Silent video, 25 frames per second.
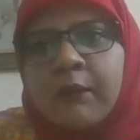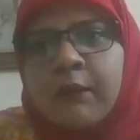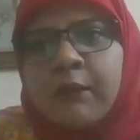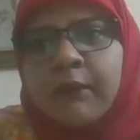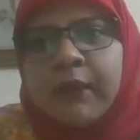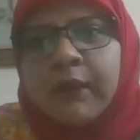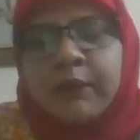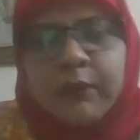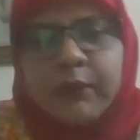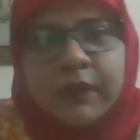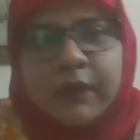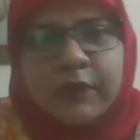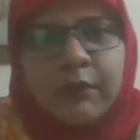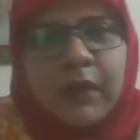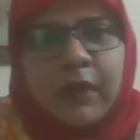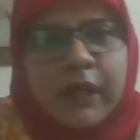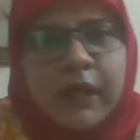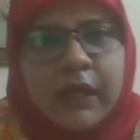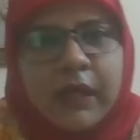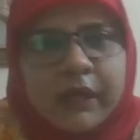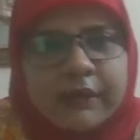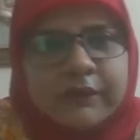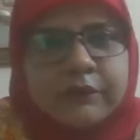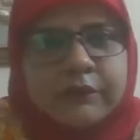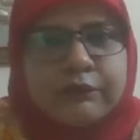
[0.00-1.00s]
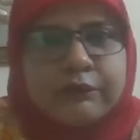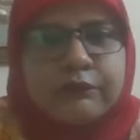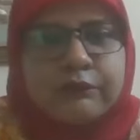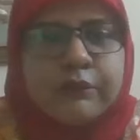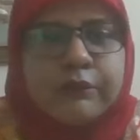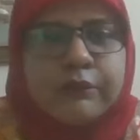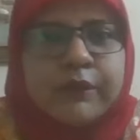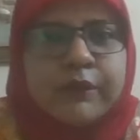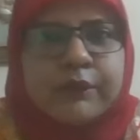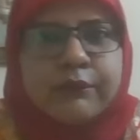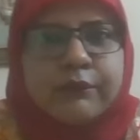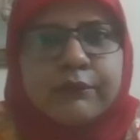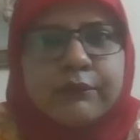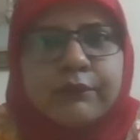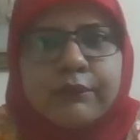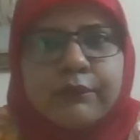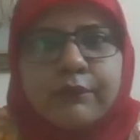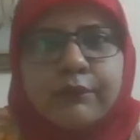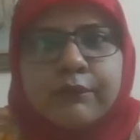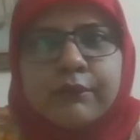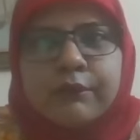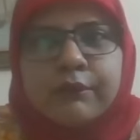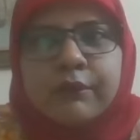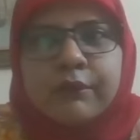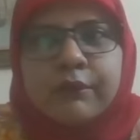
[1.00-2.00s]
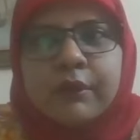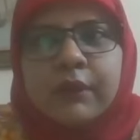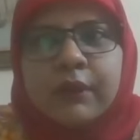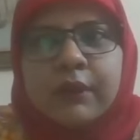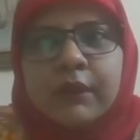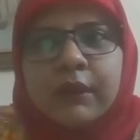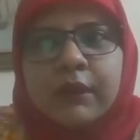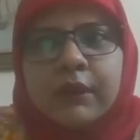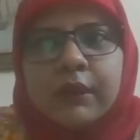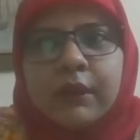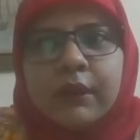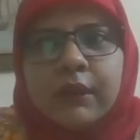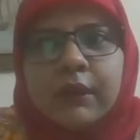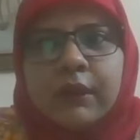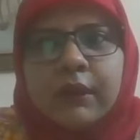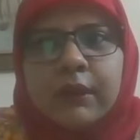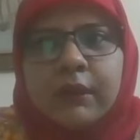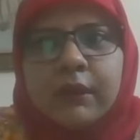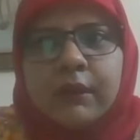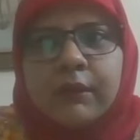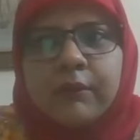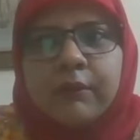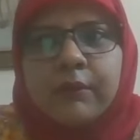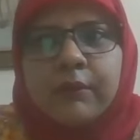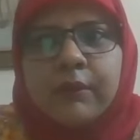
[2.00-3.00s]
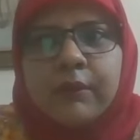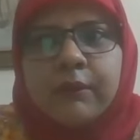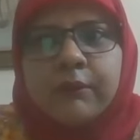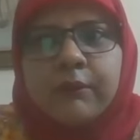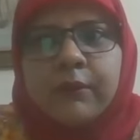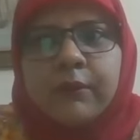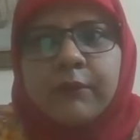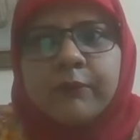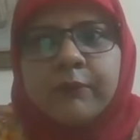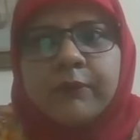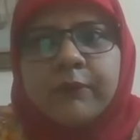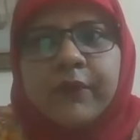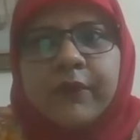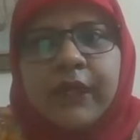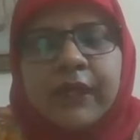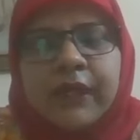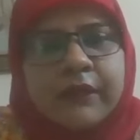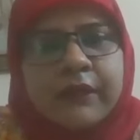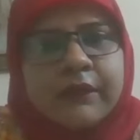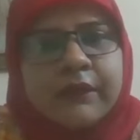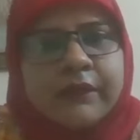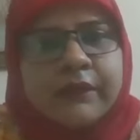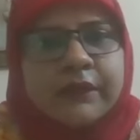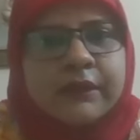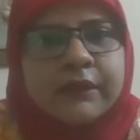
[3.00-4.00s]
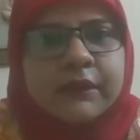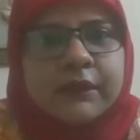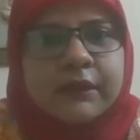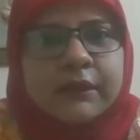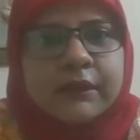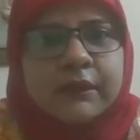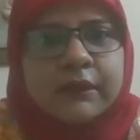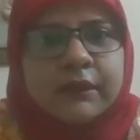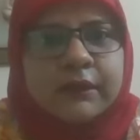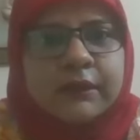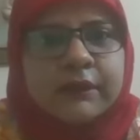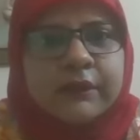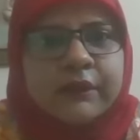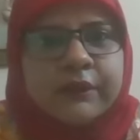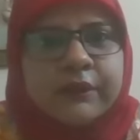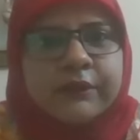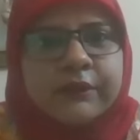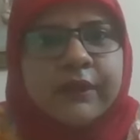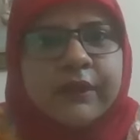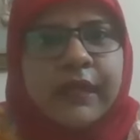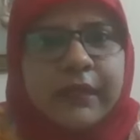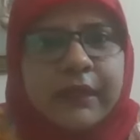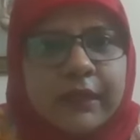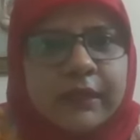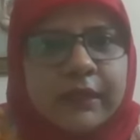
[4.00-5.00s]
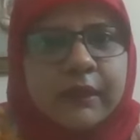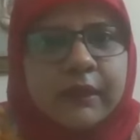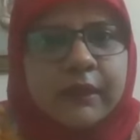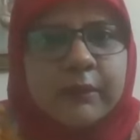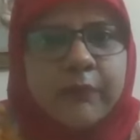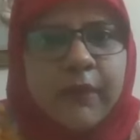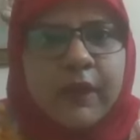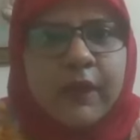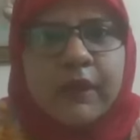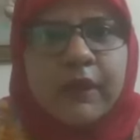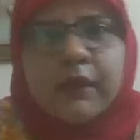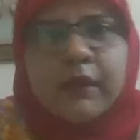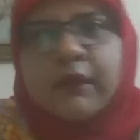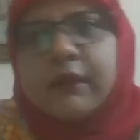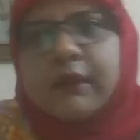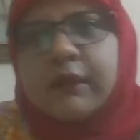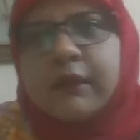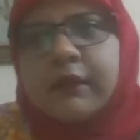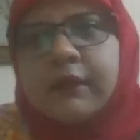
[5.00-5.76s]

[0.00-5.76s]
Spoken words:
But when you ask a student to uh, practice the theoretical part,